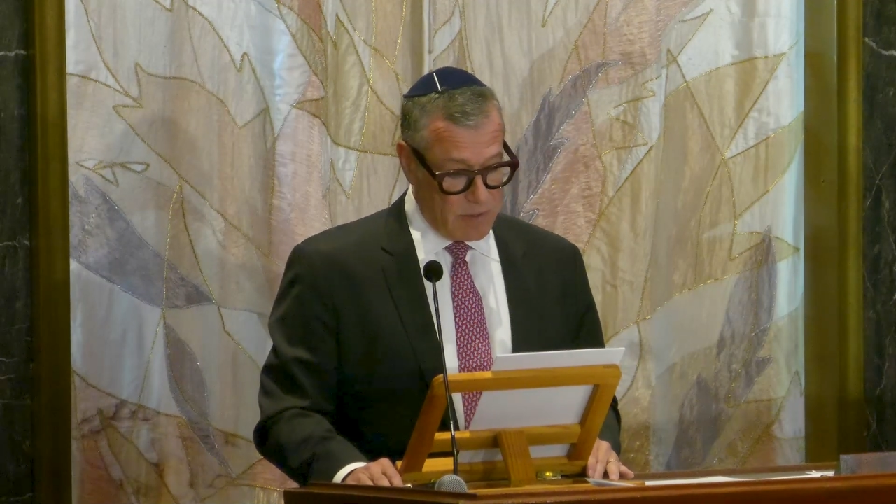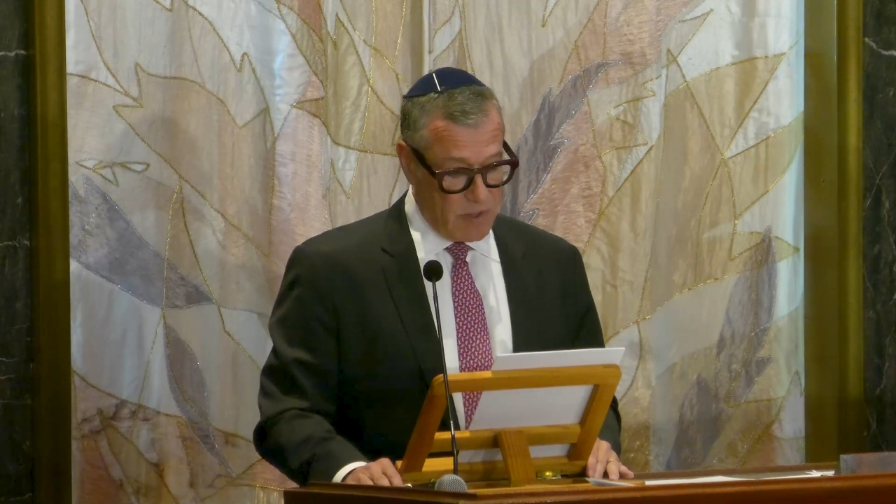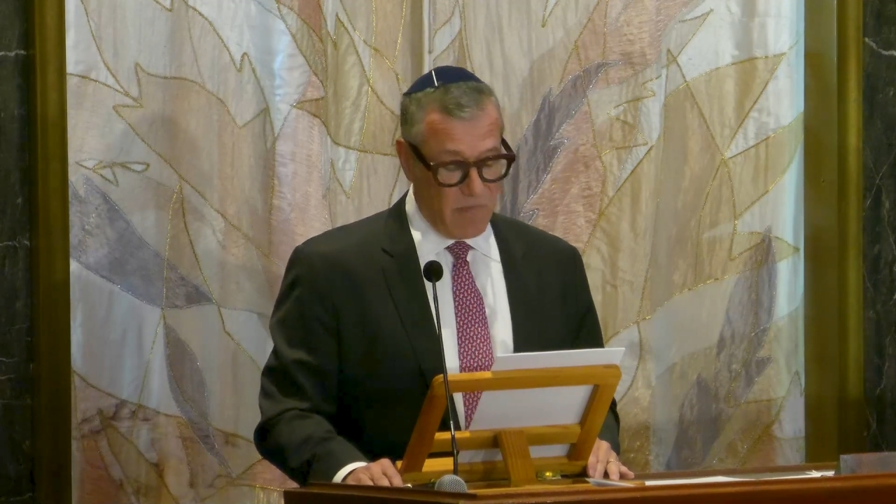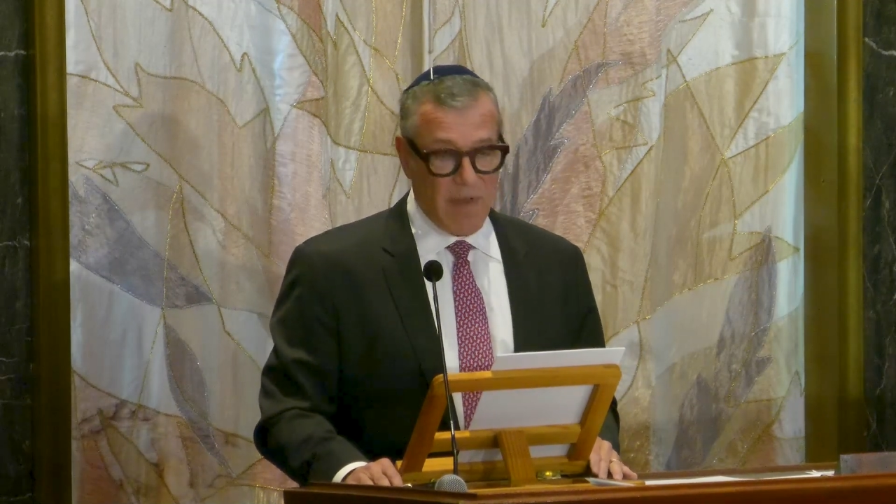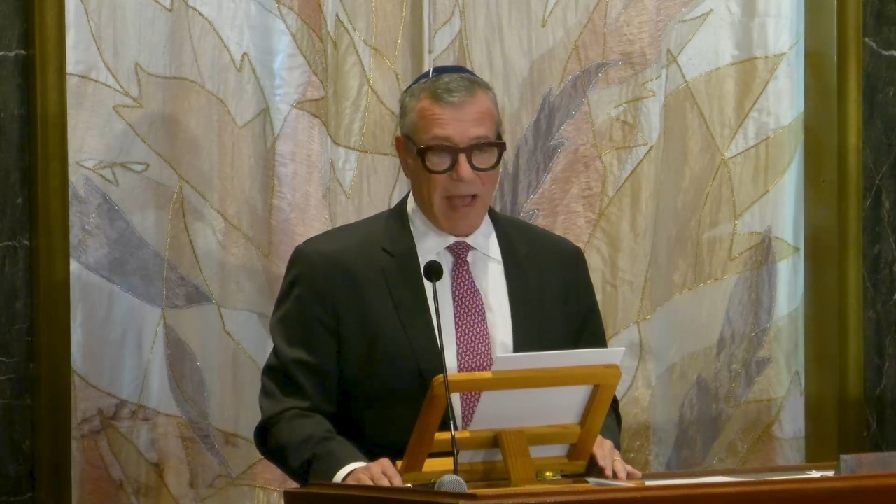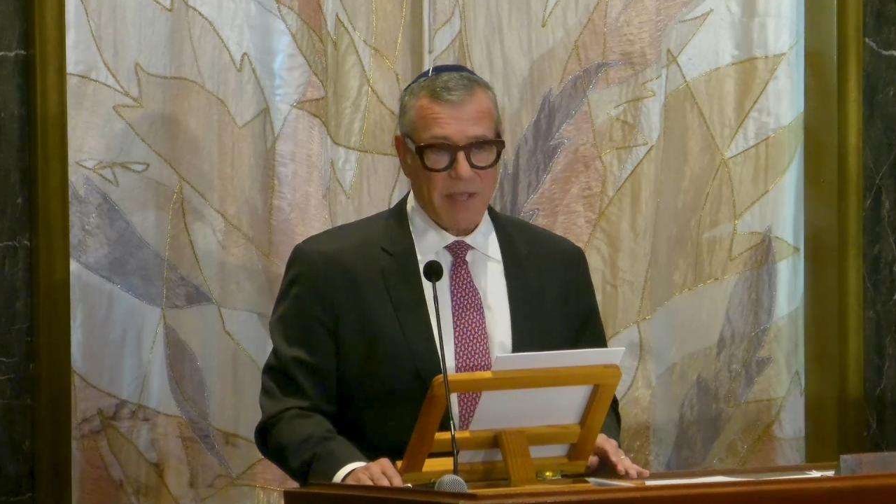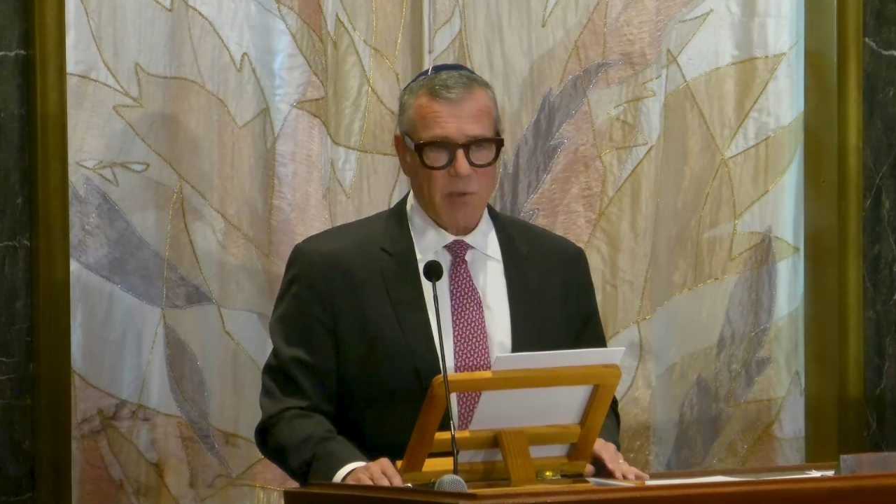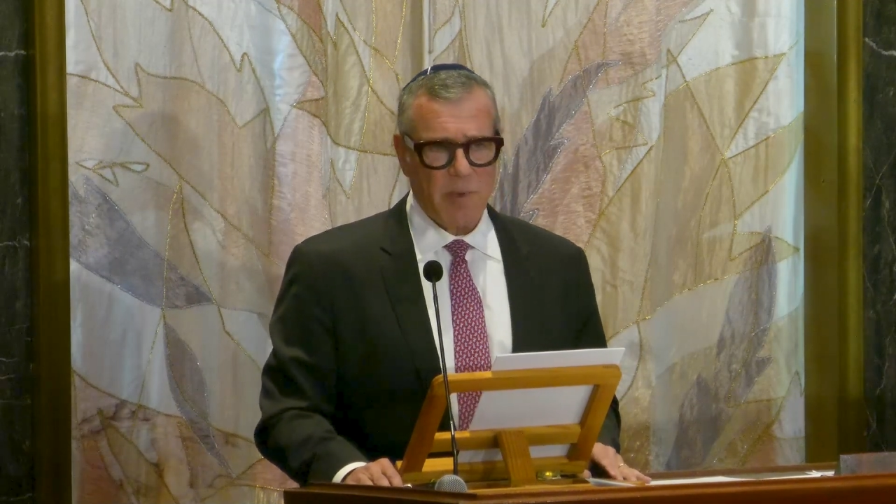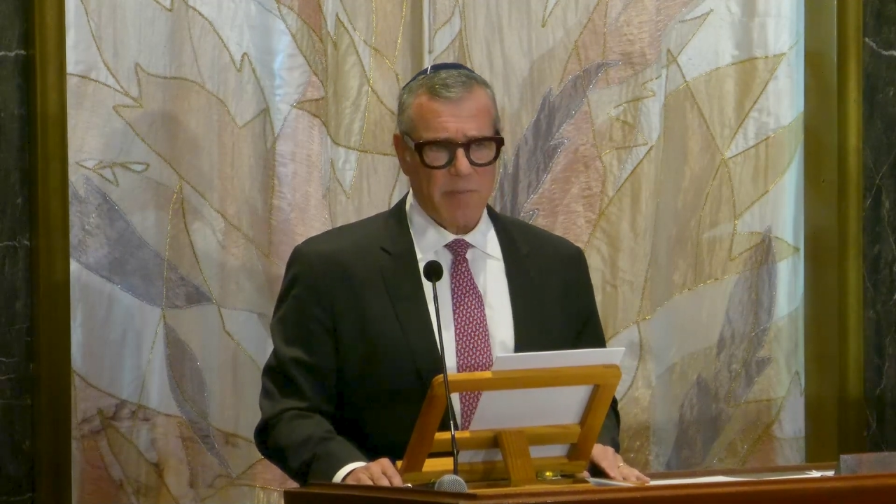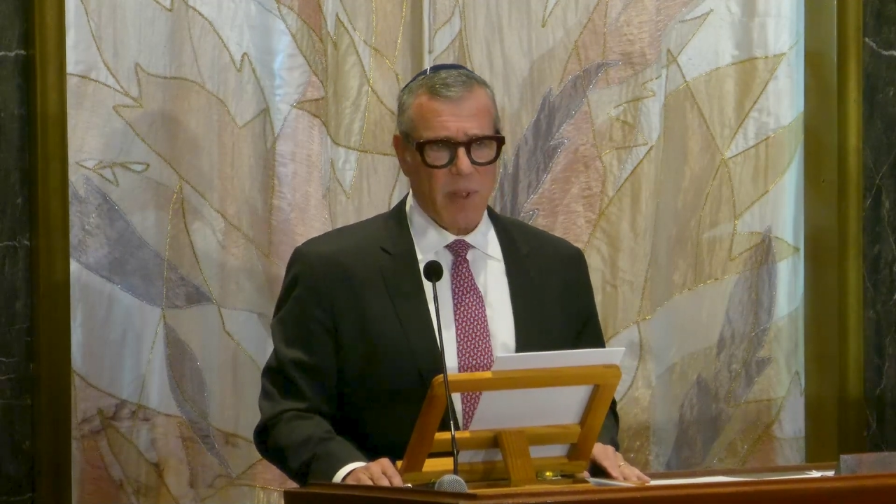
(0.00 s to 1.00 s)
the
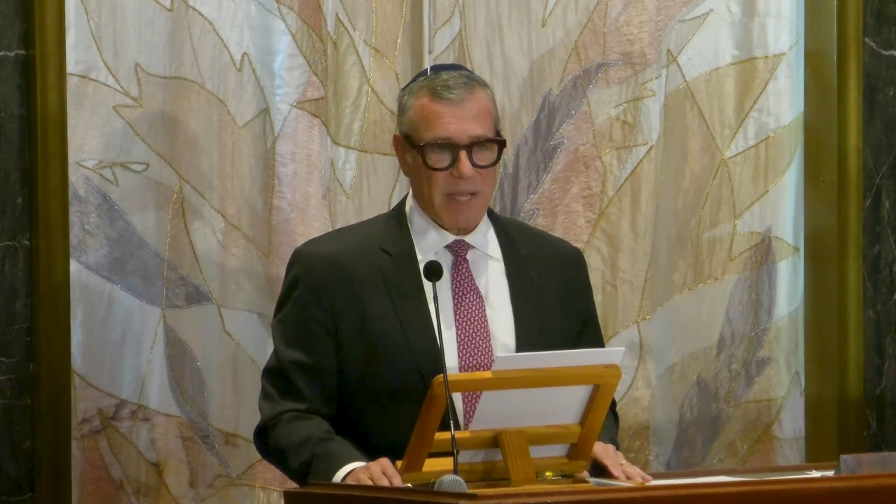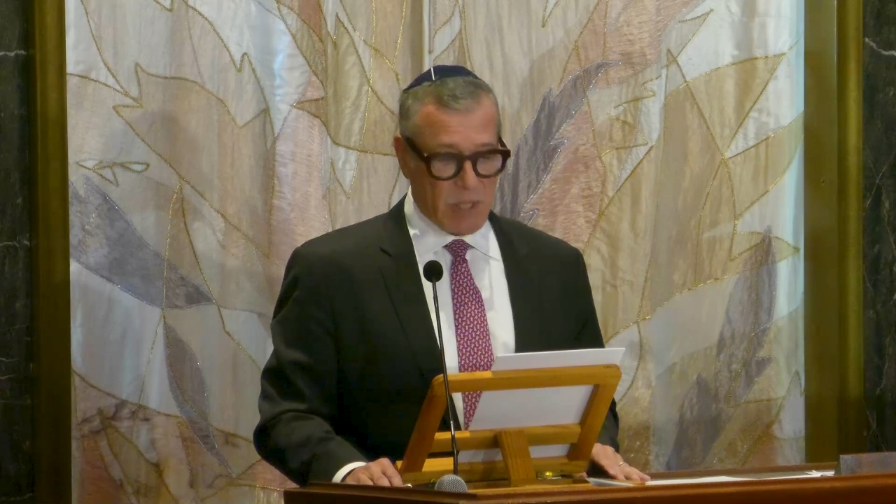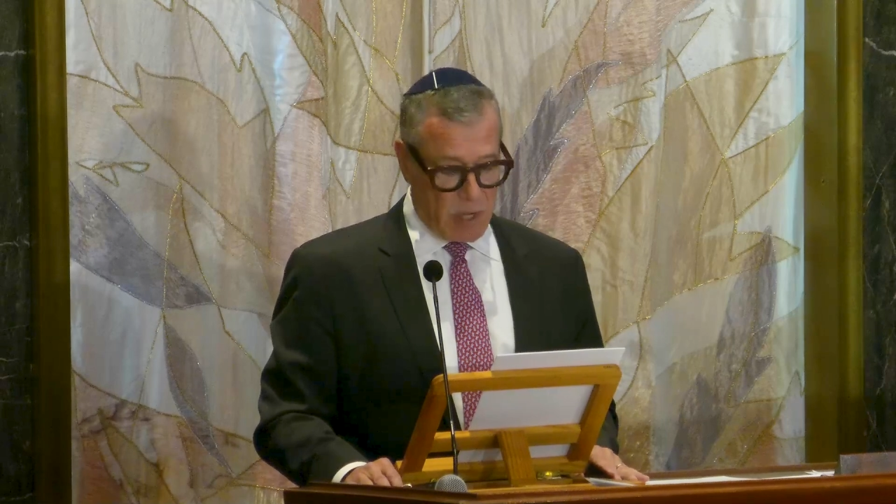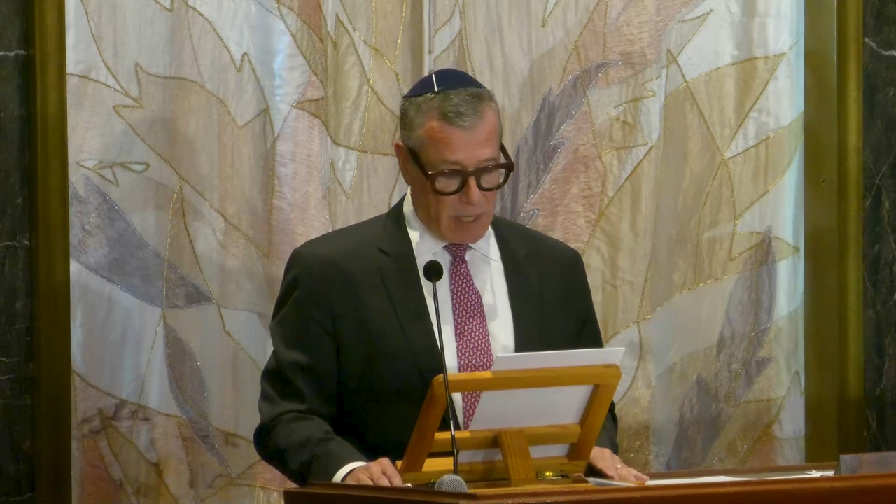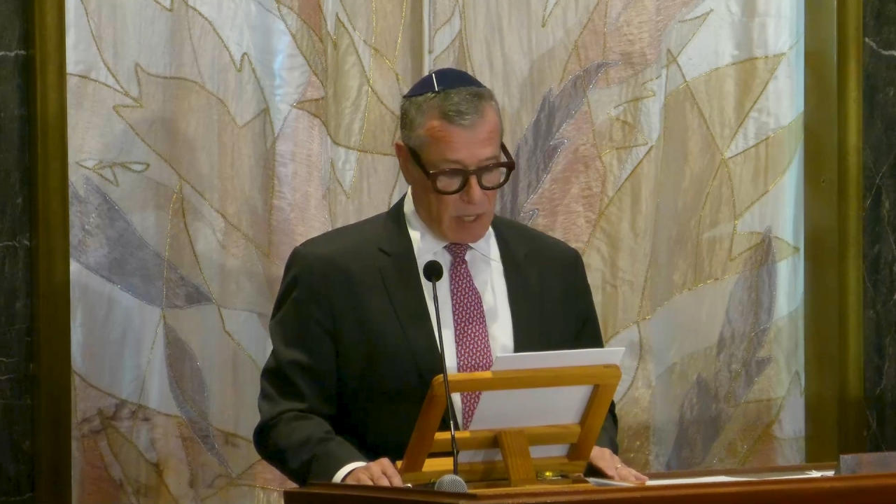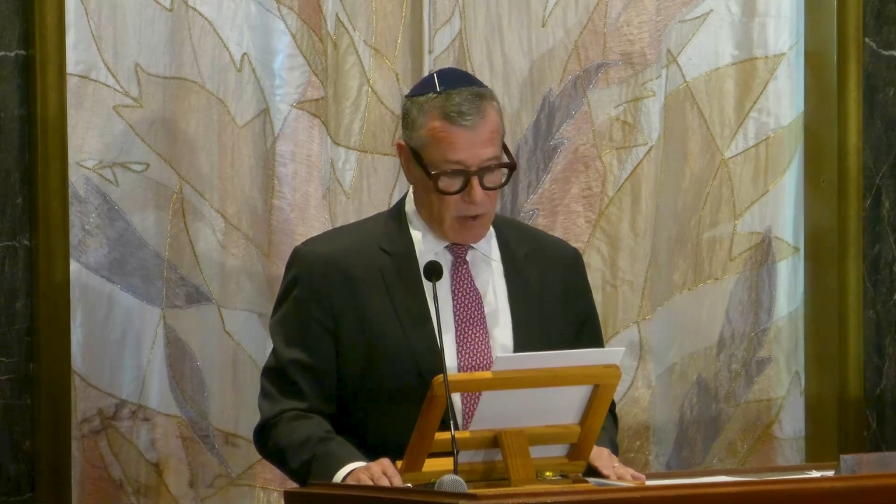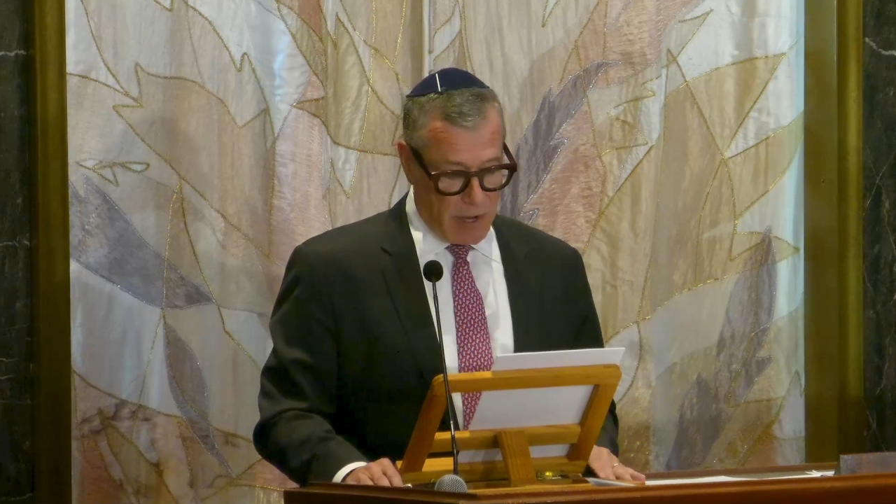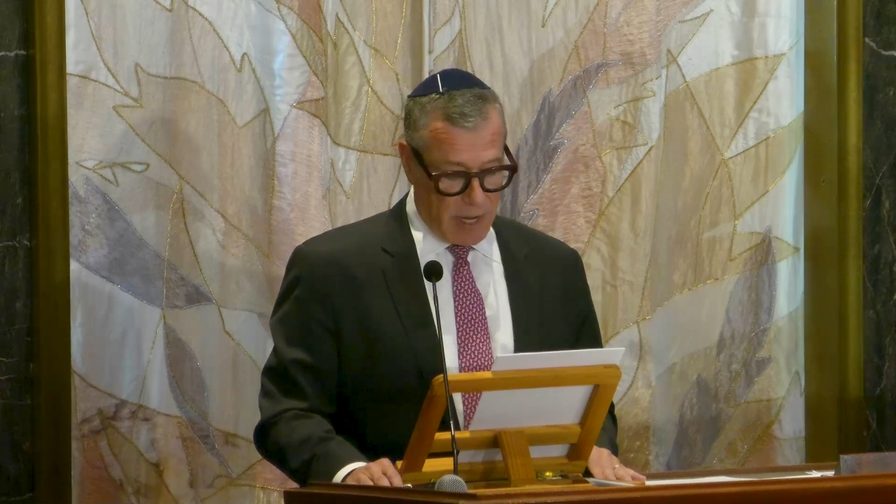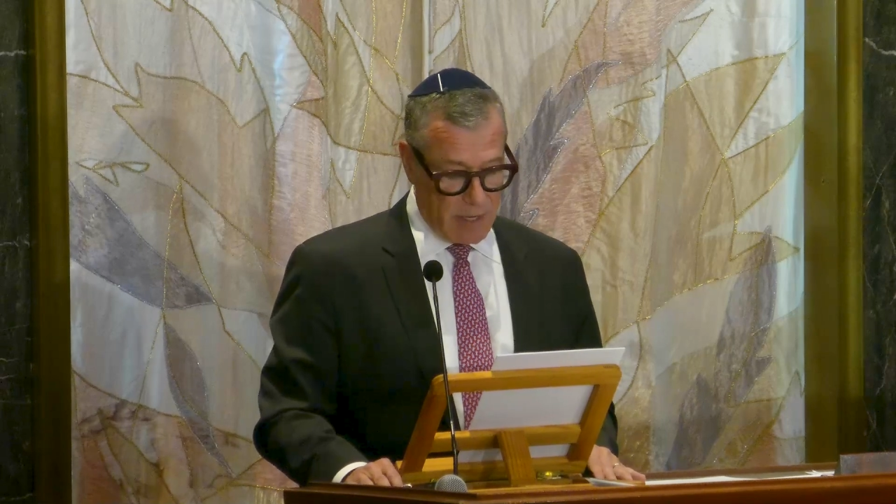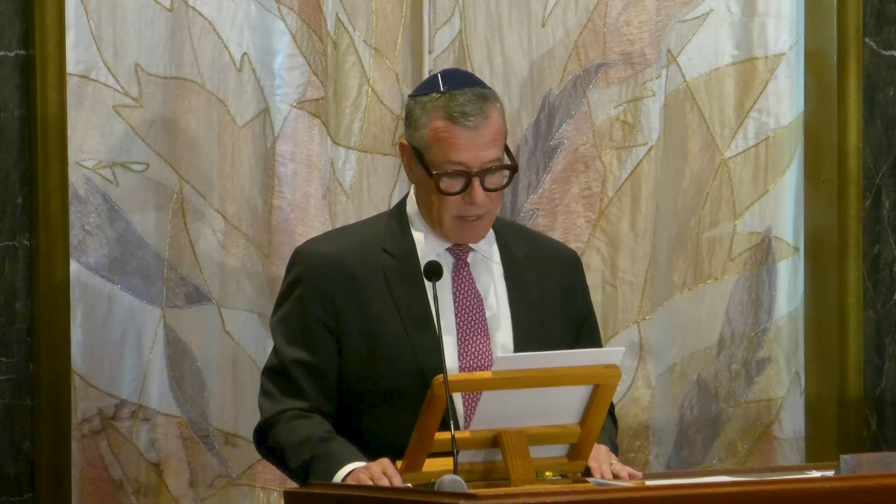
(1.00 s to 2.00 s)
value we place on
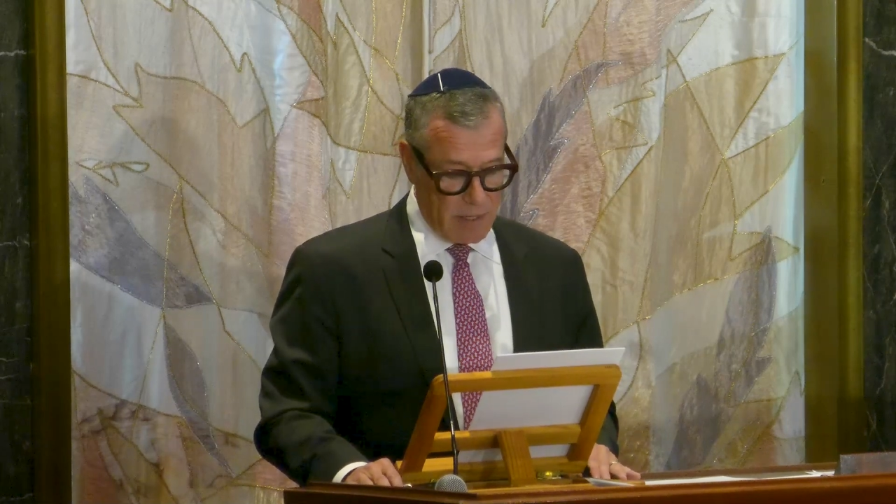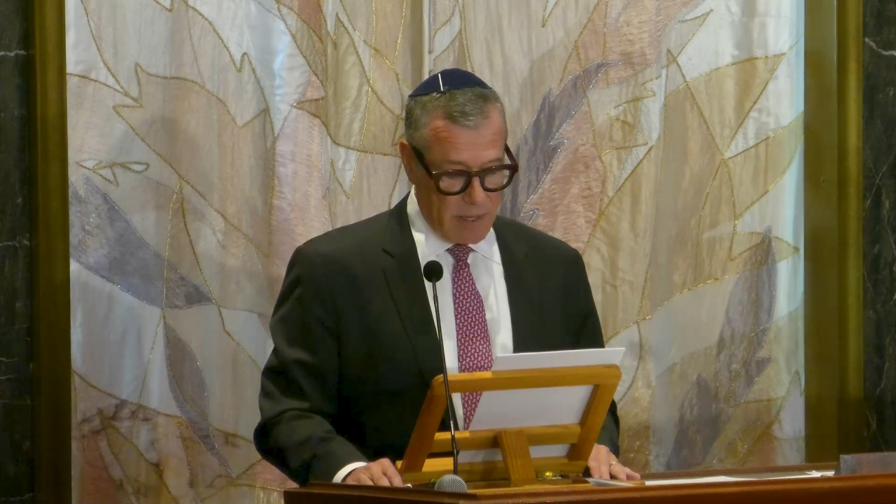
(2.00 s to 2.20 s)
learning